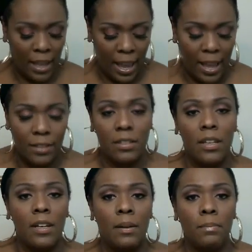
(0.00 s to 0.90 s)

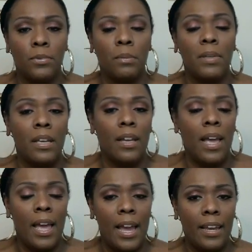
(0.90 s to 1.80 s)
has um, some
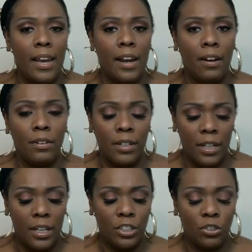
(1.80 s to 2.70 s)
hair care
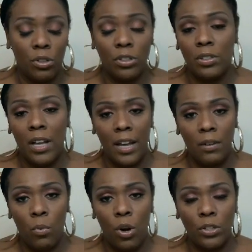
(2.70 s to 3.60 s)
instructions,
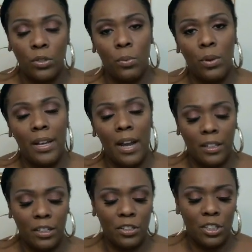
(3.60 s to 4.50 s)
how to wash your wig, how
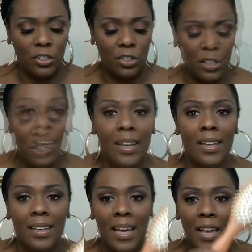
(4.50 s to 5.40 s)
to condition it.
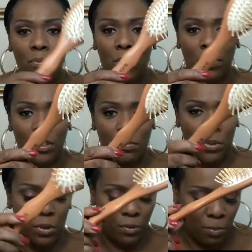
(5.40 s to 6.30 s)
Came with this
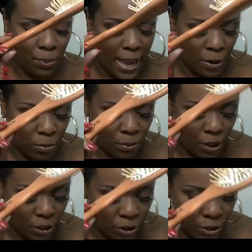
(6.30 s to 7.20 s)
beautiful paddle
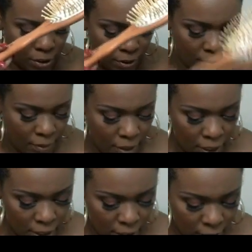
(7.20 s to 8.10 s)
brush
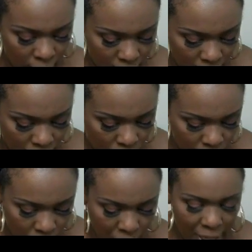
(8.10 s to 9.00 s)
it
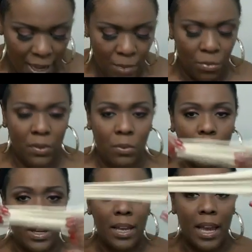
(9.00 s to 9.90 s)
also came with a
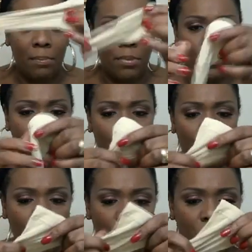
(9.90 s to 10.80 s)
wig cap if
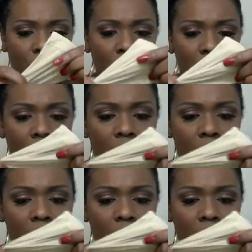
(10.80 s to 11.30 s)
you're interested